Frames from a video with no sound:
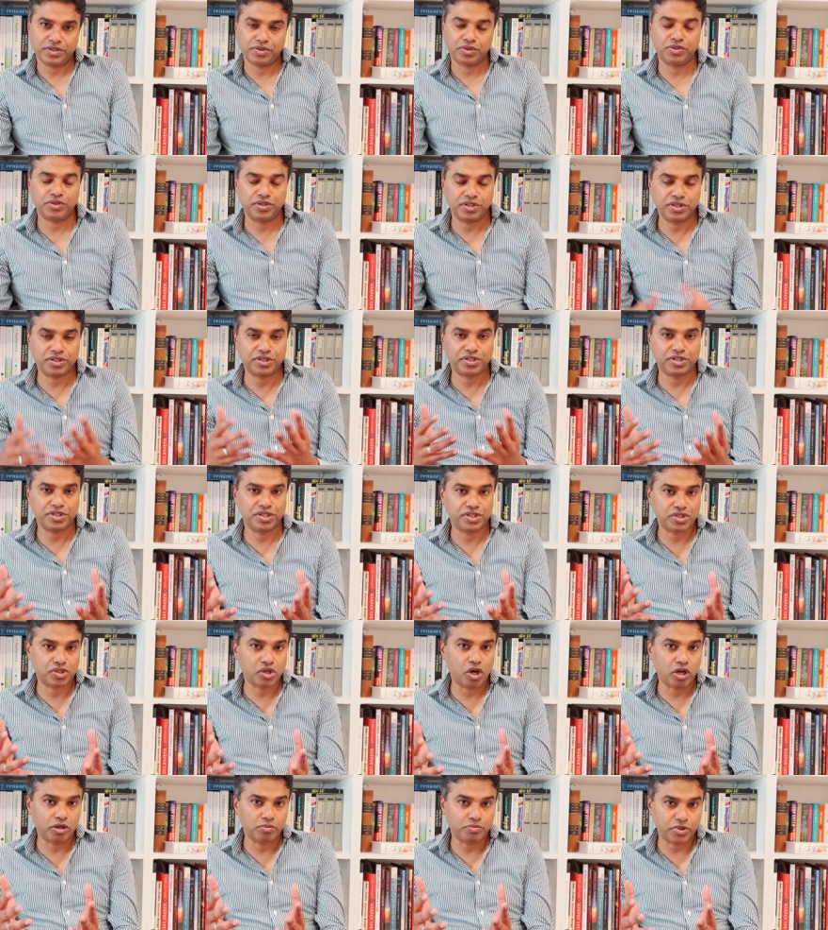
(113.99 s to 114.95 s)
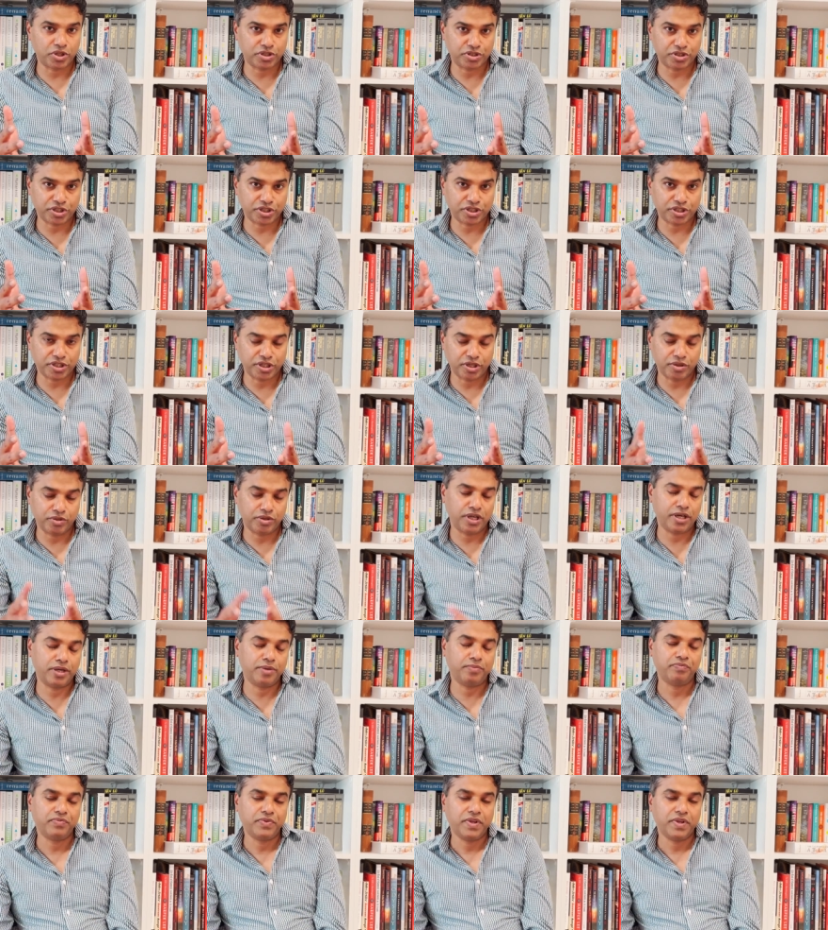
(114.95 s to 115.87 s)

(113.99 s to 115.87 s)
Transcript: So this is called Project Karuna,